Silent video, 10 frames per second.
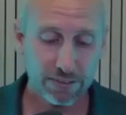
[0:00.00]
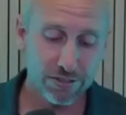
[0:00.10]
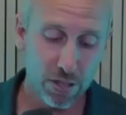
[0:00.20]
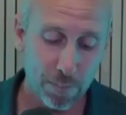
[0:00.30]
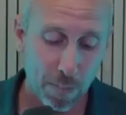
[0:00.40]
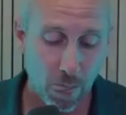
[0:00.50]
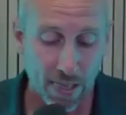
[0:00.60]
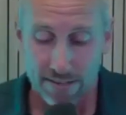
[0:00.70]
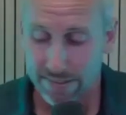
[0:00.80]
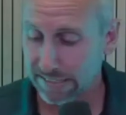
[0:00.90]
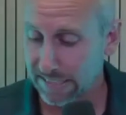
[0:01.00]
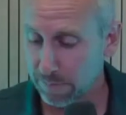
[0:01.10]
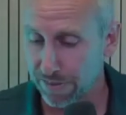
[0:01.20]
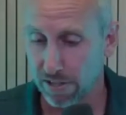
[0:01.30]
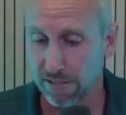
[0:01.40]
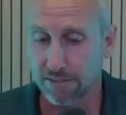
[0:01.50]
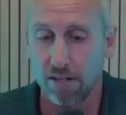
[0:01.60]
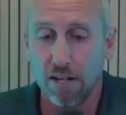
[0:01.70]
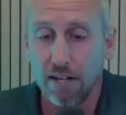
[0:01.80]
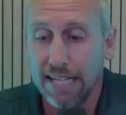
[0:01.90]
So that's kind of my thoughts
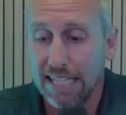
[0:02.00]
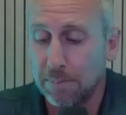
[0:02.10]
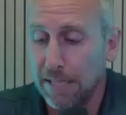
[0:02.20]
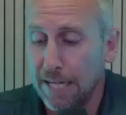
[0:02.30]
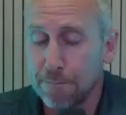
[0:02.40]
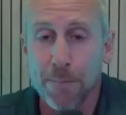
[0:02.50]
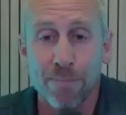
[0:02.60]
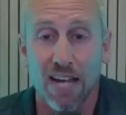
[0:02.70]
on SBA.